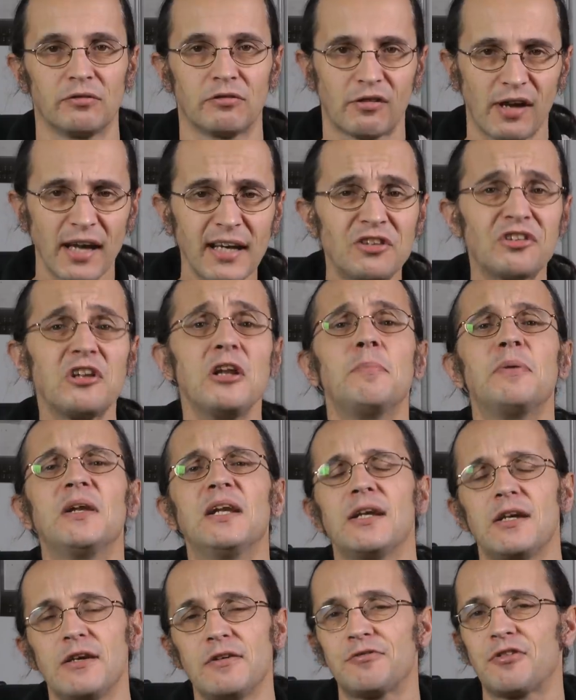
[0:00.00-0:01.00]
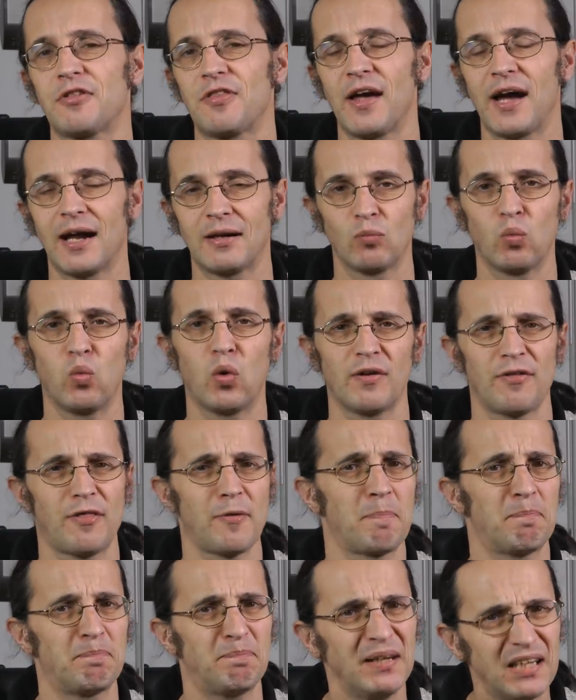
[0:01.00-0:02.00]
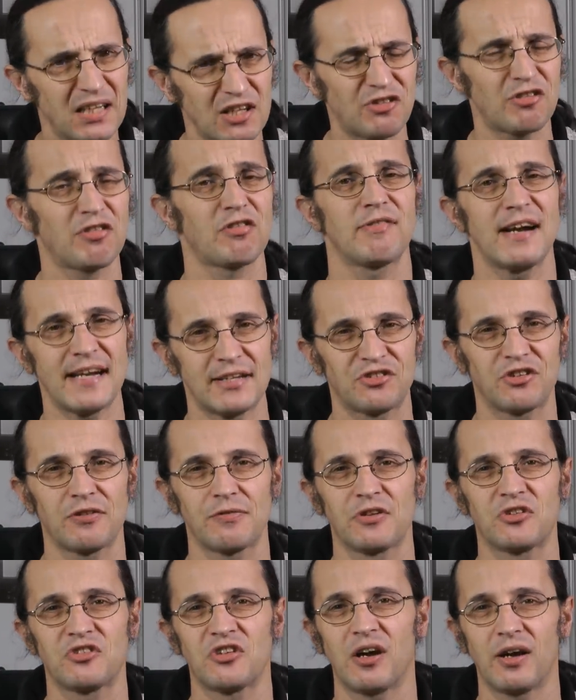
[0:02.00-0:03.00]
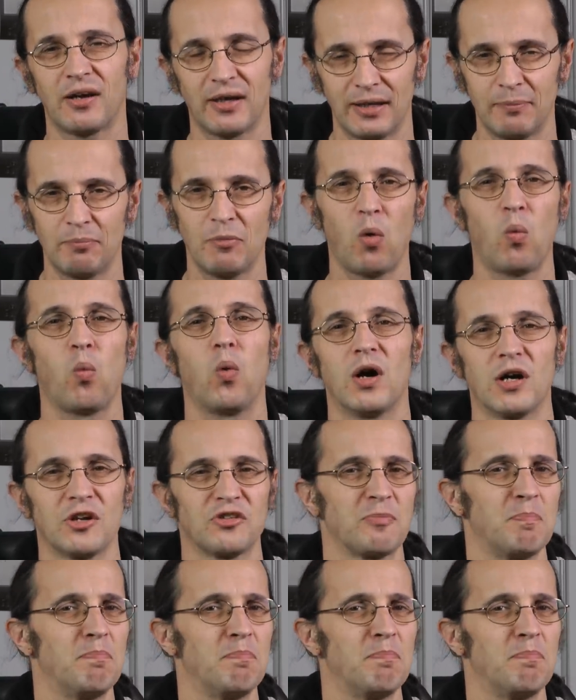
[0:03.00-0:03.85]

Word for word: Drexler believed that one of the biggest threats of the time was